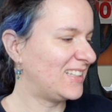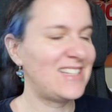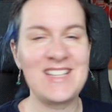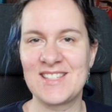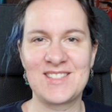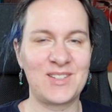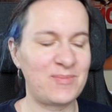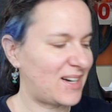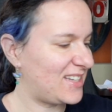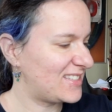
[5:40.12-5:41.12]
that's a
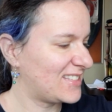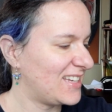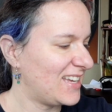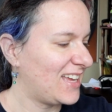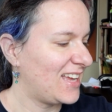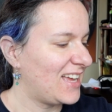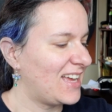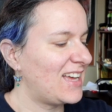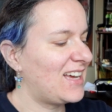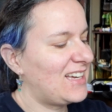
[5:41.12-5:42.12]
surprise.
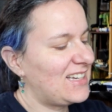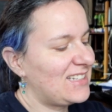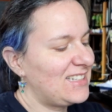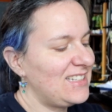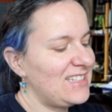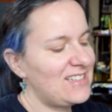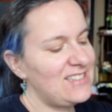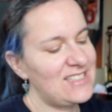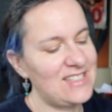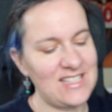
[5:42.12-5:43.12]
Then there
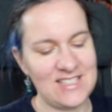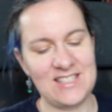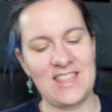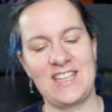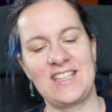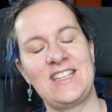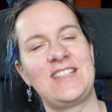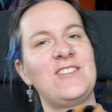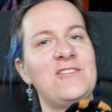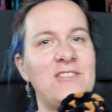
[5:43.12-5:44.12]
is this thing
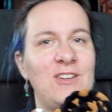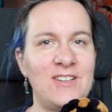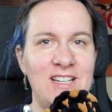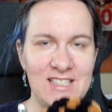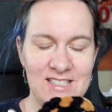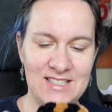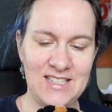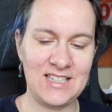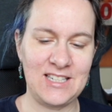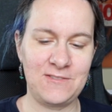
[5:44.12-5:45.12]
that you've already
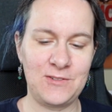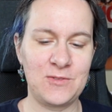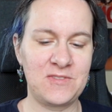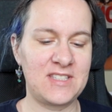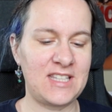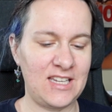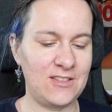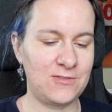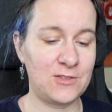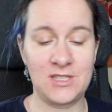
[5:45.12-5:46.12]
seen if you've
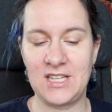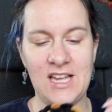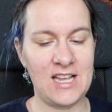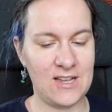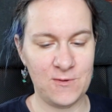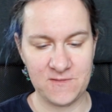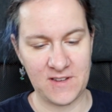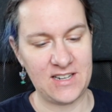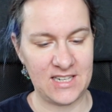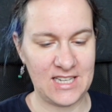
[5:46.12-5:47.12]
stayed for the
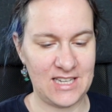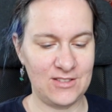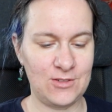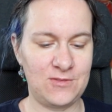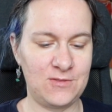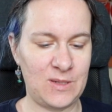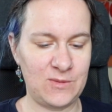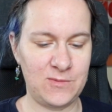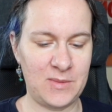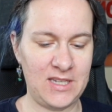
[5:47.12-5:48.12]
very end of one
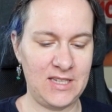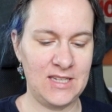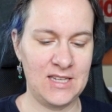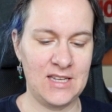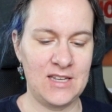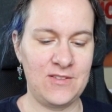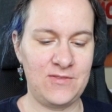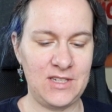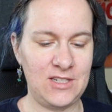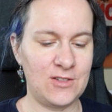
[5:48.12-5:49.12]
of my
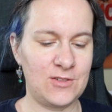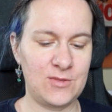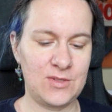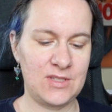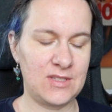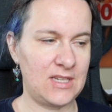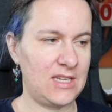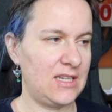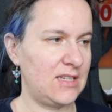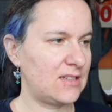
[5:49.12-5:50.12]
videos
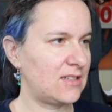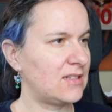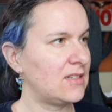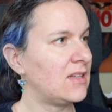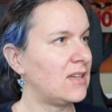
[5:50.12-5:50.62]
in